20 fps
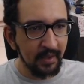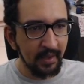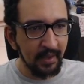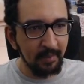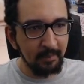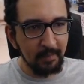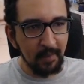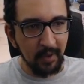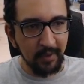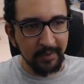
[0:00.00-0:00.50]

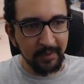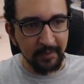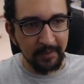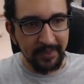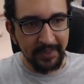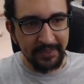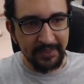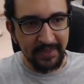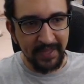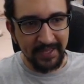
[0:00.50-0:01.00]
model
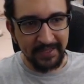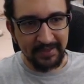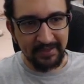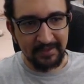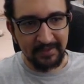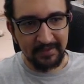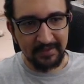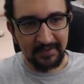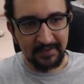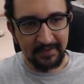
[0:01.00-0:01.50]

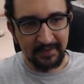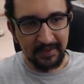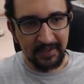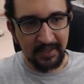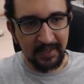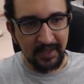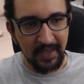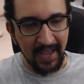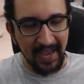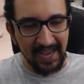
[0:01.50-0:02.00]
that
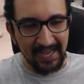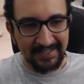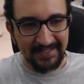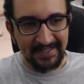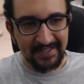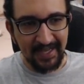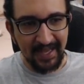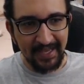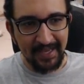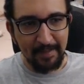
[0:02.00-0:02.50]
acts
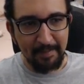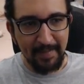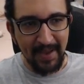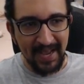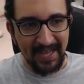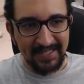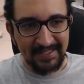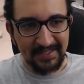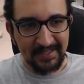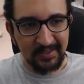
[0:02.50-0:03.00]
like a
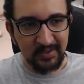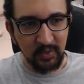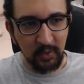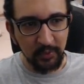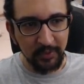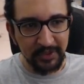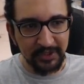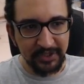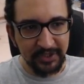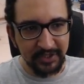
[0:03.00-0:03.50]
mask, so
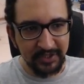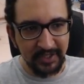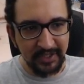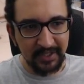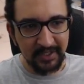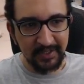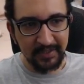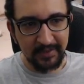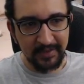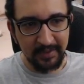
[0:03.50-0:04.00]

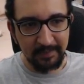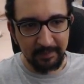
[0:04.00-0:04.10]
the